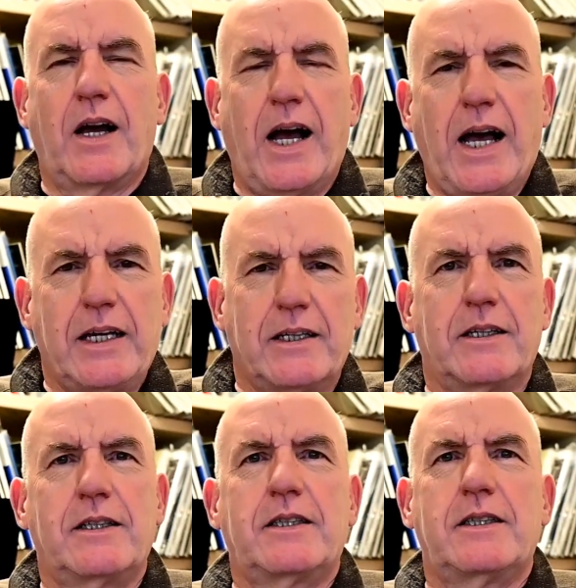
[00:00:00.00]
Hi,
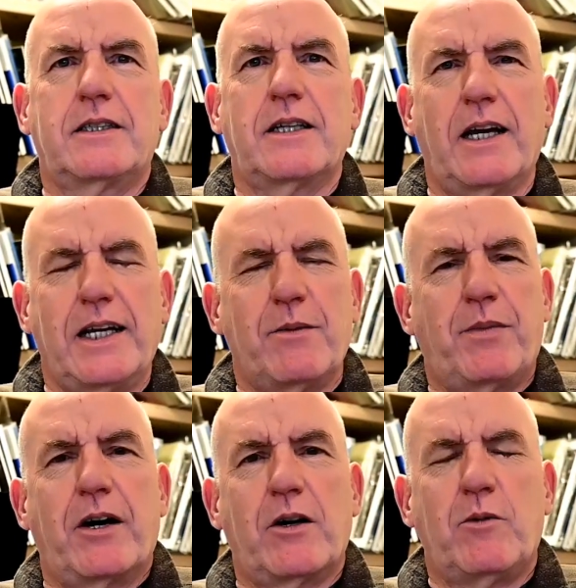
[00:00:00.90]
this is uh, Ian
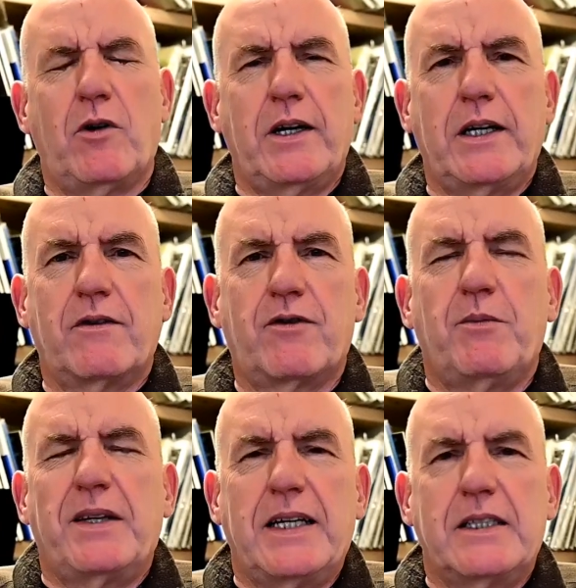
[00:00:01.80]
Parker Moore here
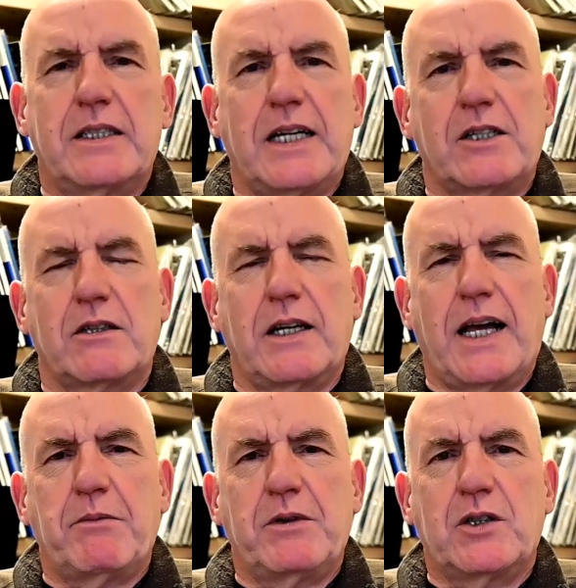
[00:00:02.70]
from the International
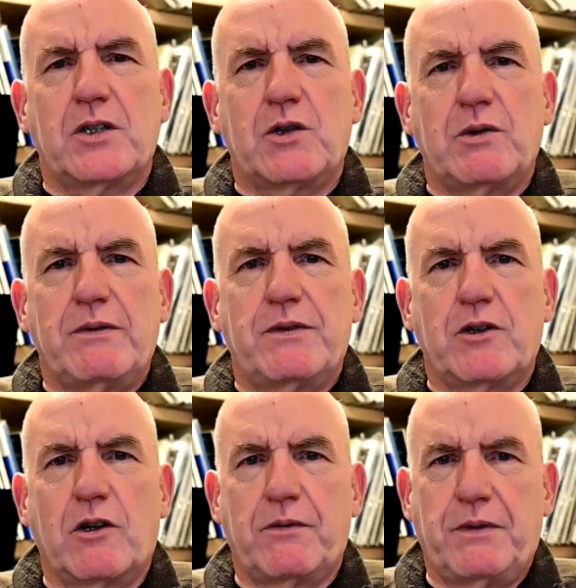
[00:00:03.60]
Amateur Street
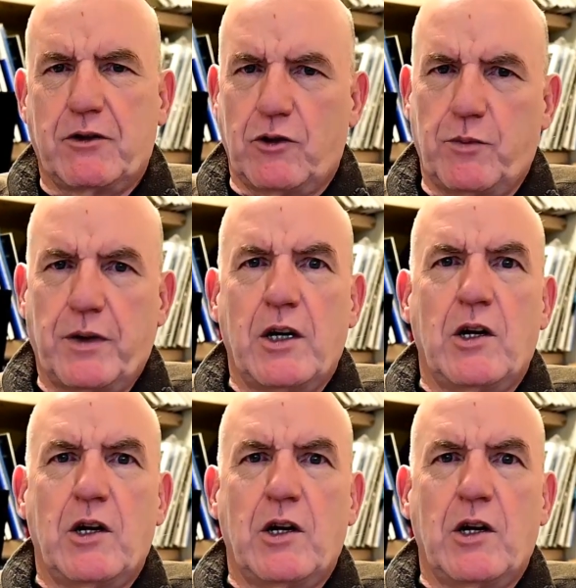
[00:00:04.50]
Photography Group.